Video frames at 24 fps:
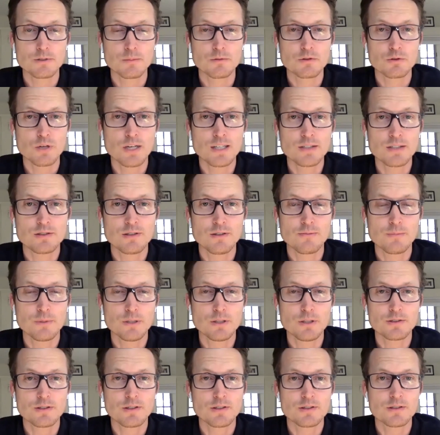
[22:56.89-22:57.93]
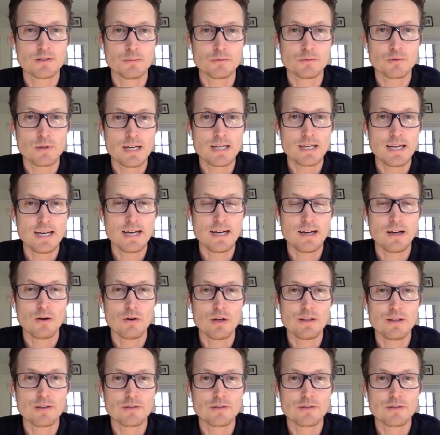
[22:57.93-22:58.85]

some stress signal systems right now,